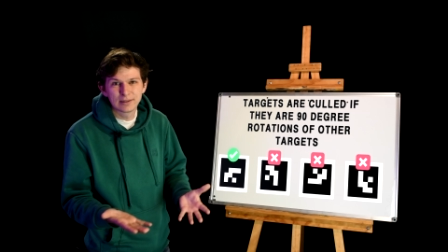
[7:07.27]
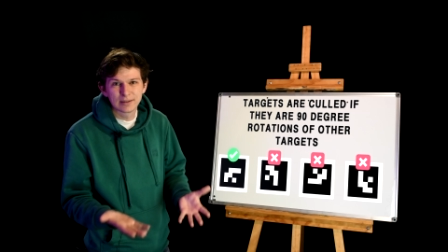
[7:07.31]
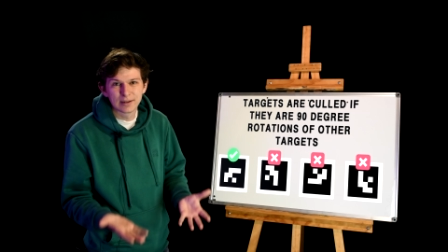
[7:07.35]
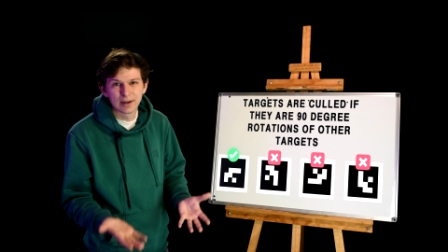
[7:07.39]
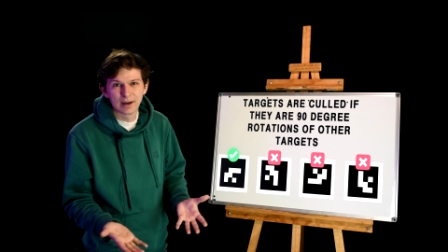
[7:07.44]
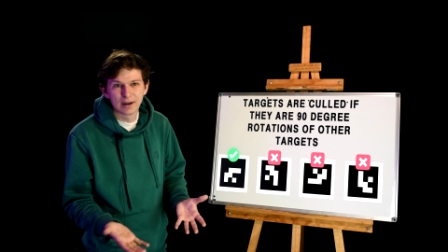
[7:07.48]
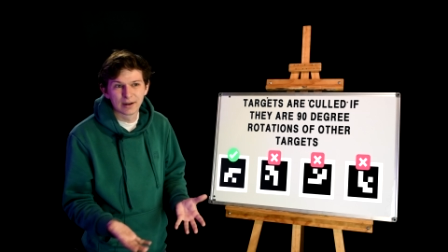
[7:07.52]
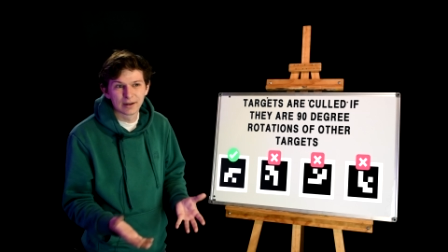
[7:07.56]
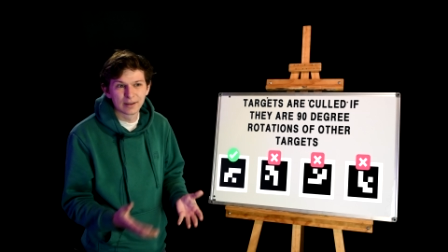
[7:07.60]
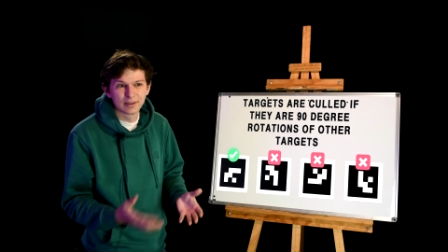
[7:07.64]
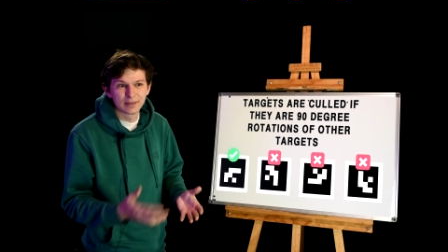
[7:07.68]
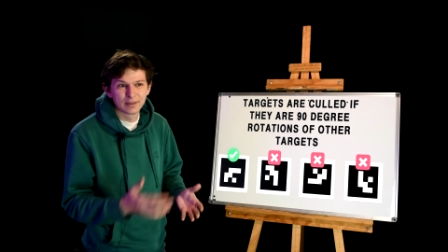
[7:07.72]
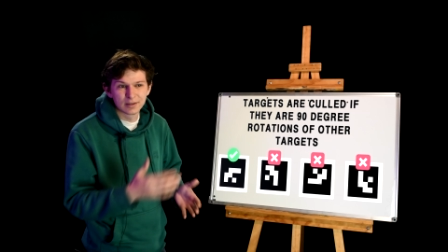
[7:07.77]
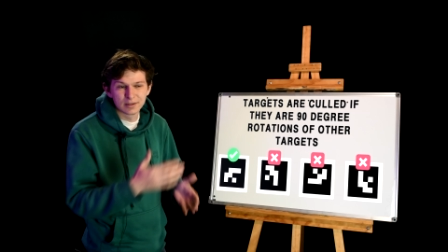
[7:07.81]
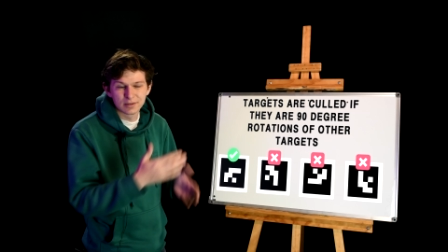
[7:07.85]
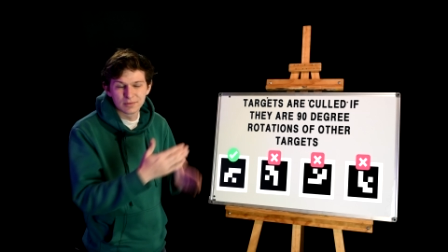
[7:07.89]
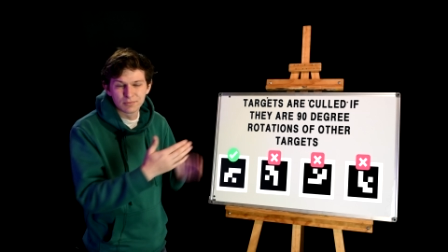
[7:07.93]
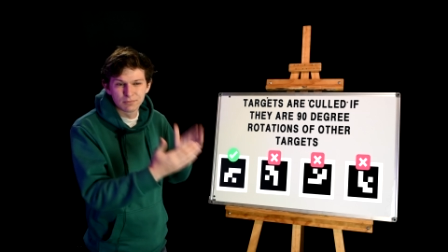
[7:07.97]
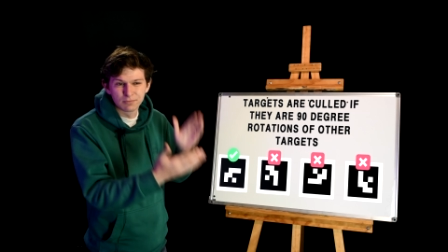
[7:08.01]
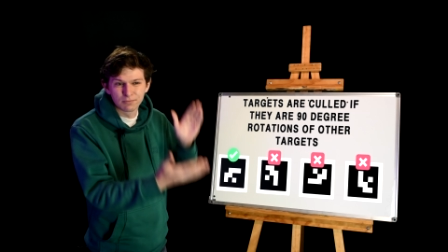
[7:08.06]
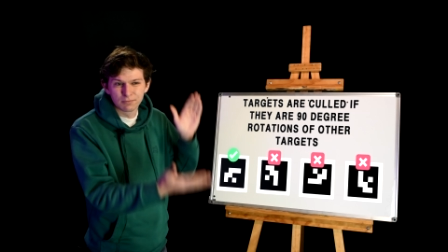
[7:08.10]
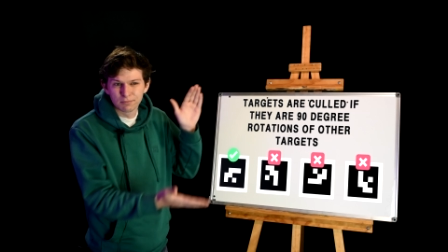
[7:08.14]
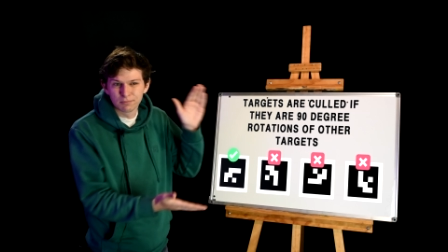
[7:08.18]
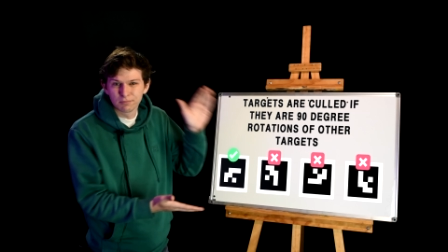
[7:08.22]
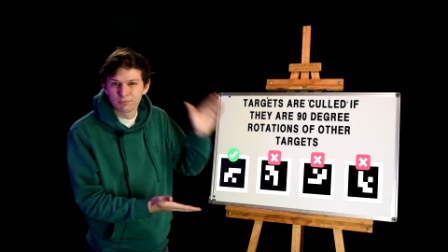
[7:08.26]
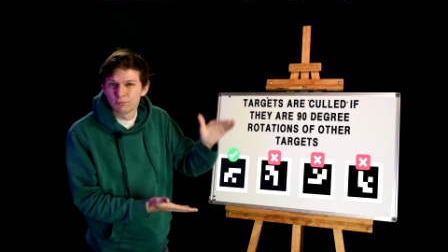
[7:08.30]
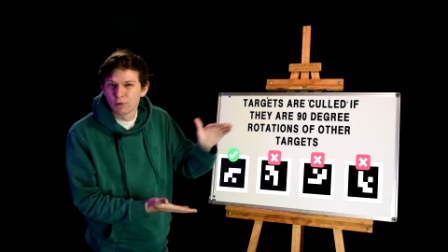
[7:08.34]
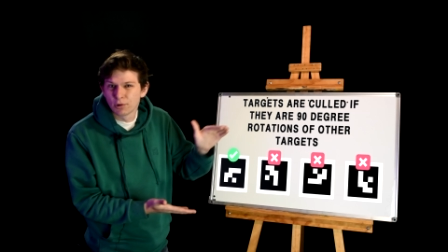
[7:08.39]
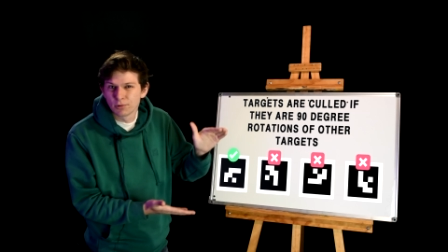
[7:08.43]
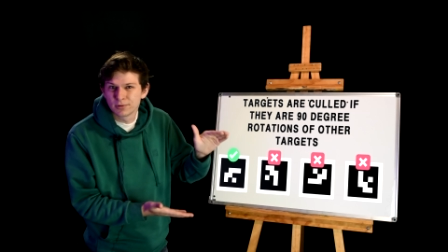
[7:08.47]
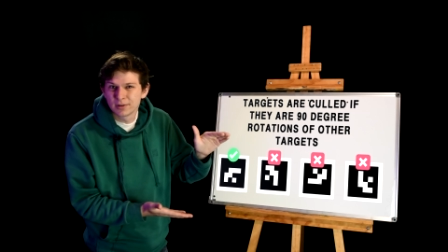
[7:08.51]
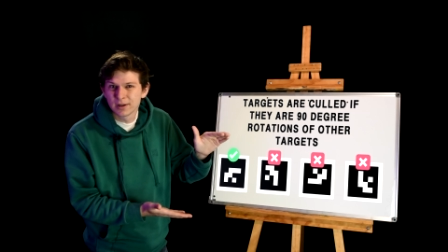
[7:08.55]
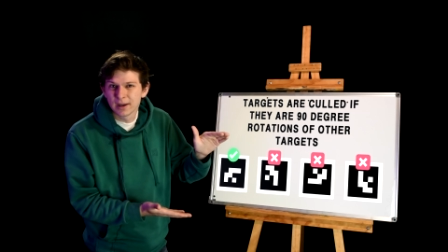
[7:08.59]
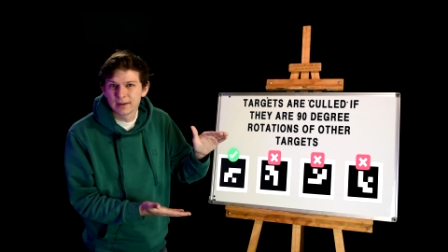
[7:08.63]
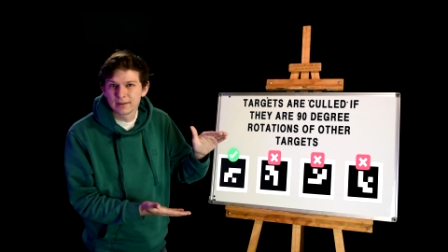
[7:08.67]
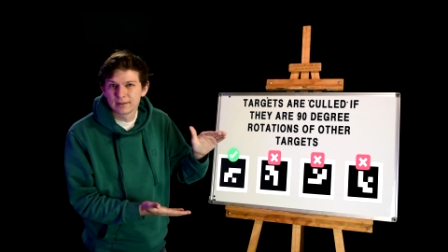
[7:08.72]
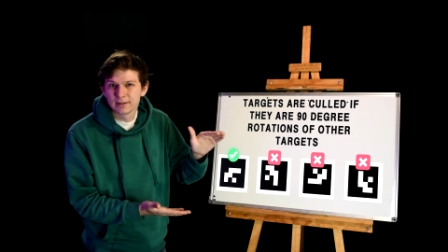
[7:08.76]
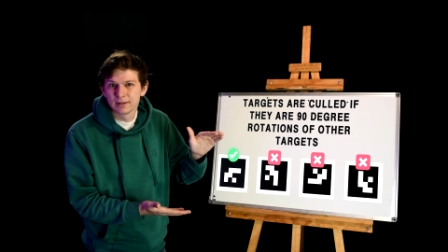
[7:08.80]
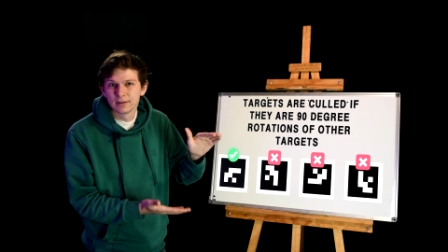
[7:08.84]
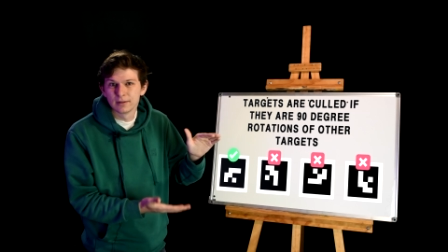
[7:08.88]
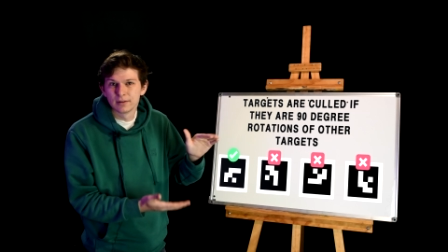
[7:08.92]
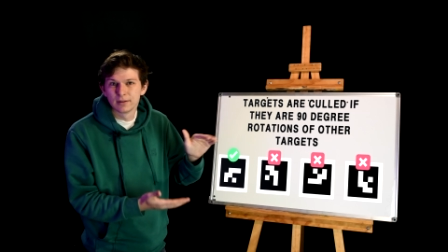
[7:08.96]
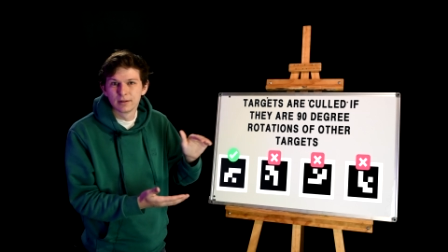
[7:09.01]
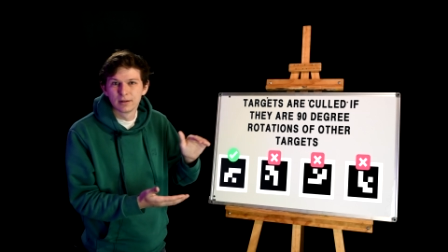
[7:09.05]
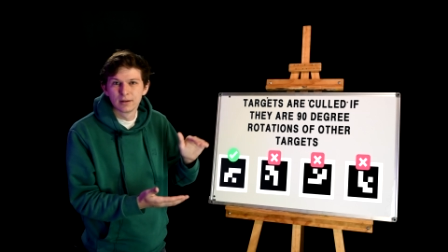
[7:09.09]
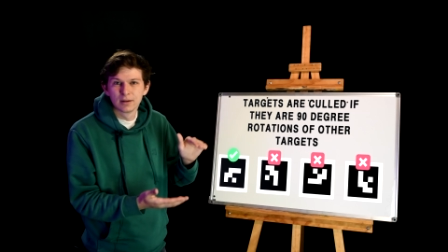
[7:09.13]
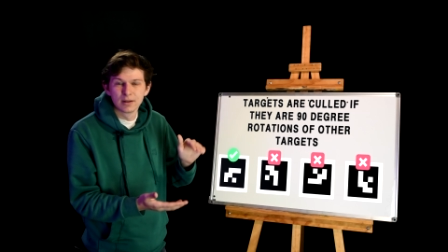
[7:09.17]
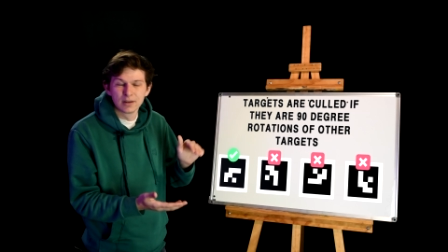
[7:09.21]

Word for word: target that's rotated.